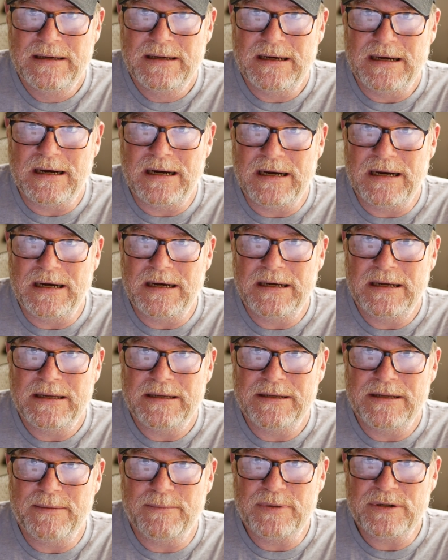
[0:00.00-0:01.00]

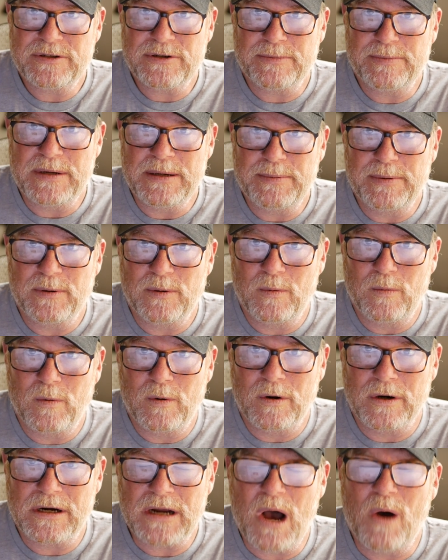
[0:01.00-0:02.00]
Then put your people to
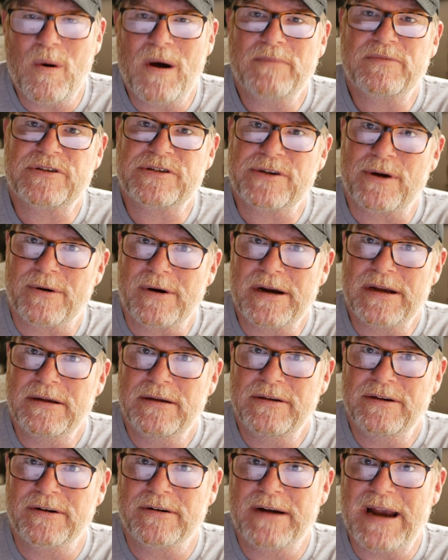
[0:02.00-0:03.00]
work. Oh, I'm sorry.
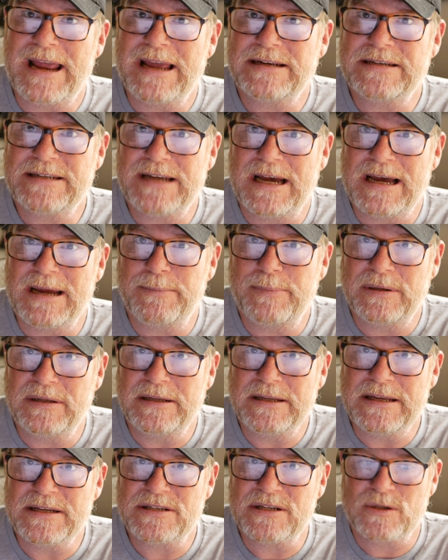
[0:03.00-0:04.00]
You're
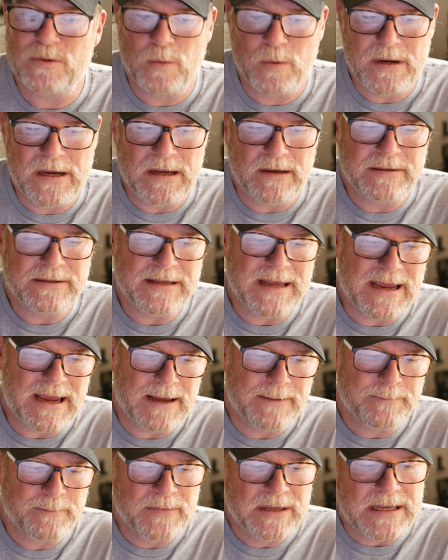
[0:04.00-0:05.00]
anti-police as well.
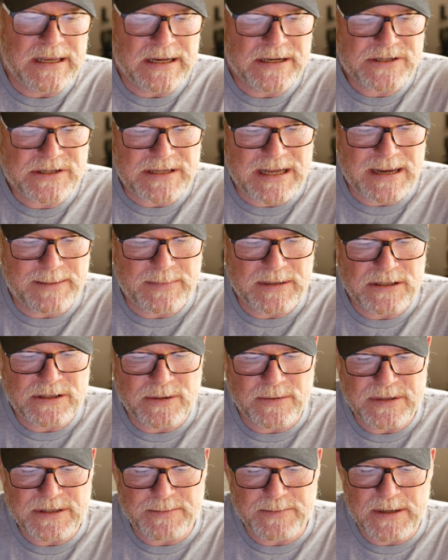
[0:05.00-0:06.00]
Yeah. In a statement
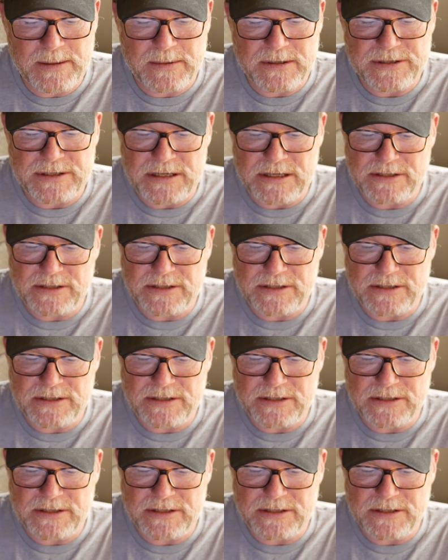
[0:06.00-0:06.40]
to its members, the